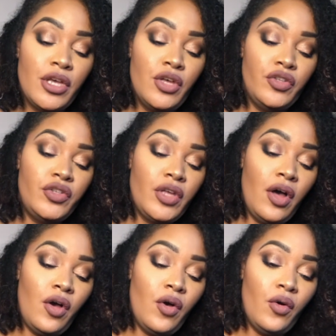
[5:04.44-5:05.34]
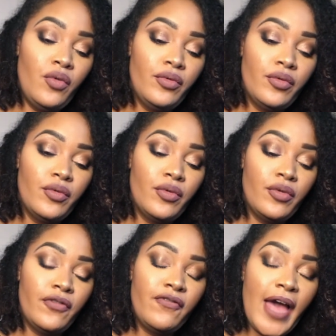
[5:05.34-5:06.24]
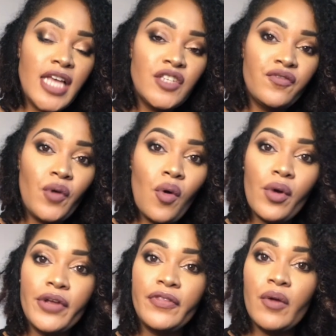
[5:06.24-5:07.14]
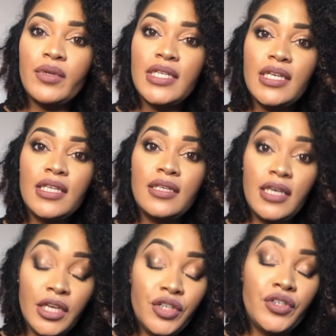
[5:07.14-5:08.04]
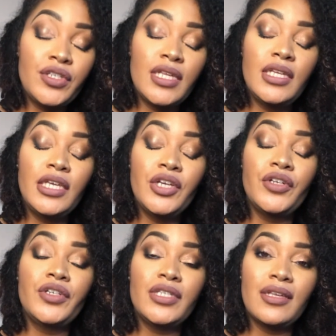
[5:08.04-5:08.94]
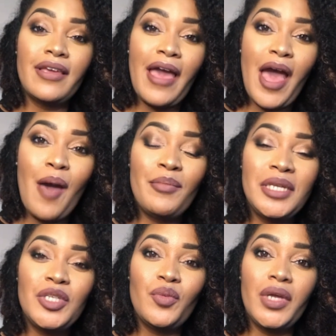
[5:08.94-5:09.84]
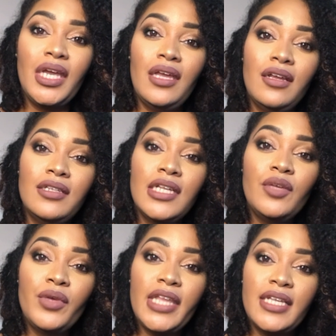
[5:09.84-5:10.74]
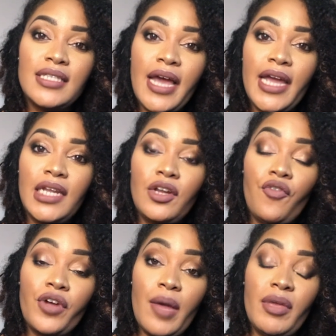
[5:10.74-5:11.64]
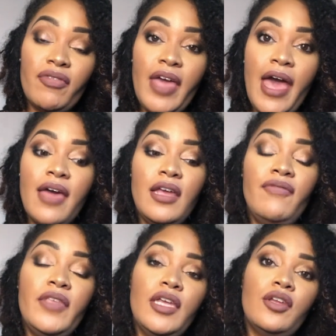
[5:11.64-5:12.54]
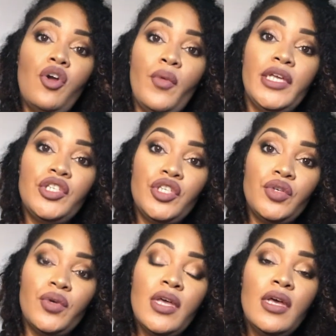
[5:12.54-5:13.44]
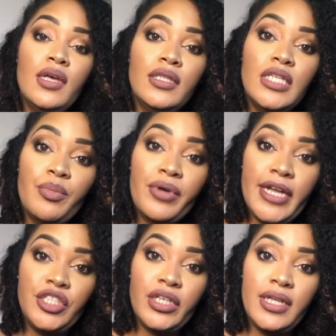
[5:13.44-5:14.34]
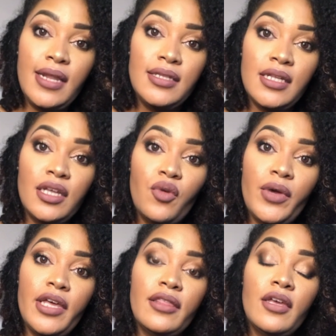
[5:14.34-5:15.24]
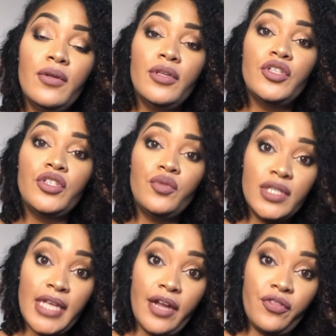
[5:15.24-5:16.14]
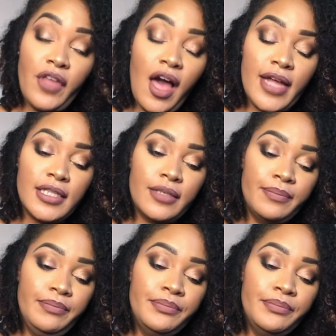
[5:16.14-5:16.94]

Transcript: So fast forward, there was a years and years gap between dealing with anxiety and overcoming that, and then going into depression and dealing with suicidal thoughts.